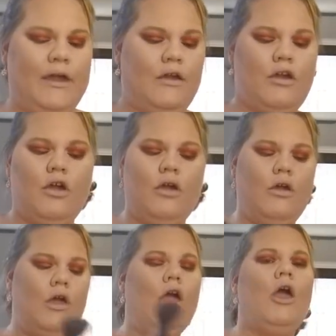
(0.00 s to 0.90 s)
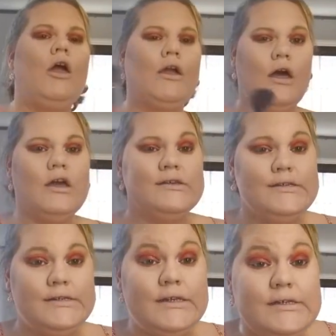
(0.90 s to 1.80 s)
Guys, this is the dupe
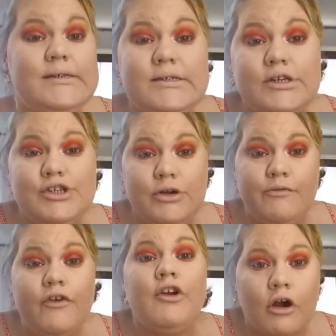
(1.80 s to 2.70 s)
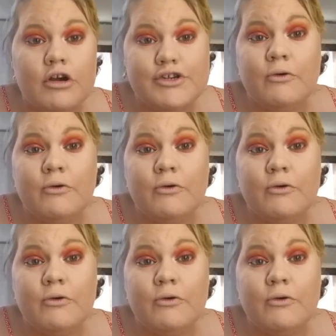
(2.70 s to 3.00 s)
for NARS Orgasm.